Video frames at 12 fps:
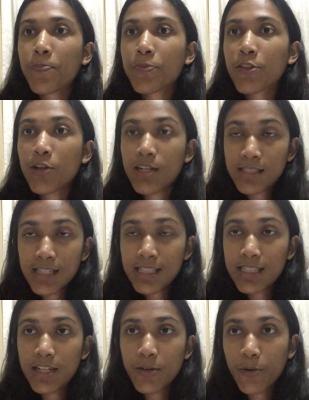your
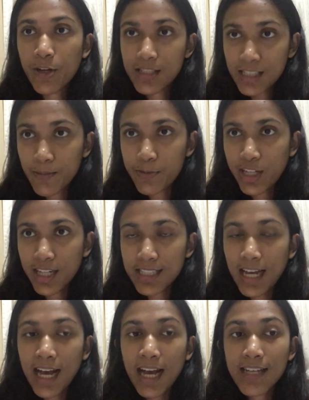assistant or your subject
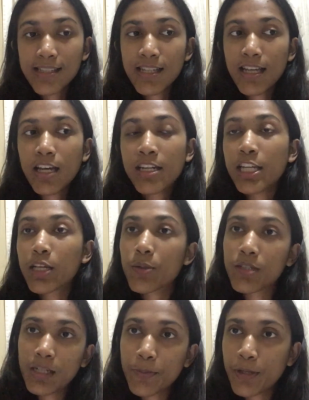has an
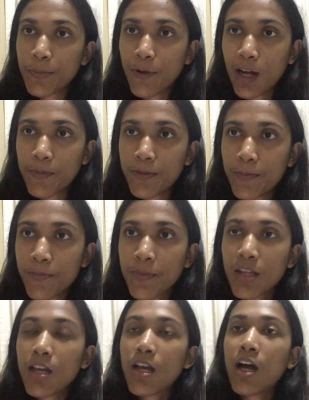equilibrium problem.
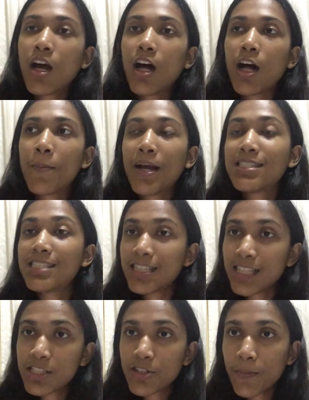I did
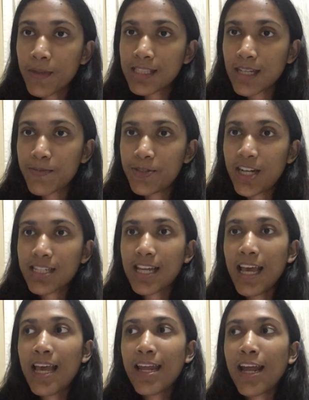this on my subject,
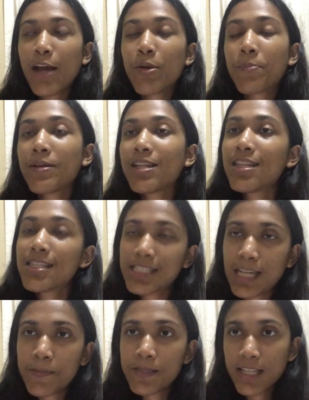and I repeated the
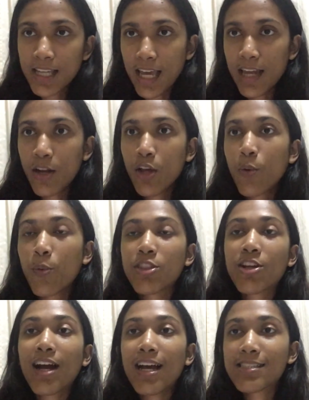steps again with
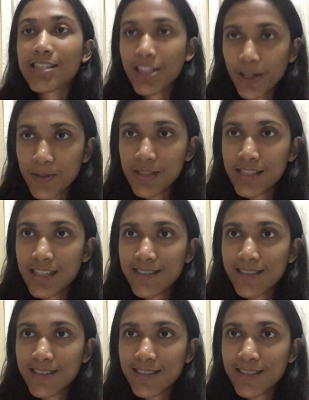their eyes closed.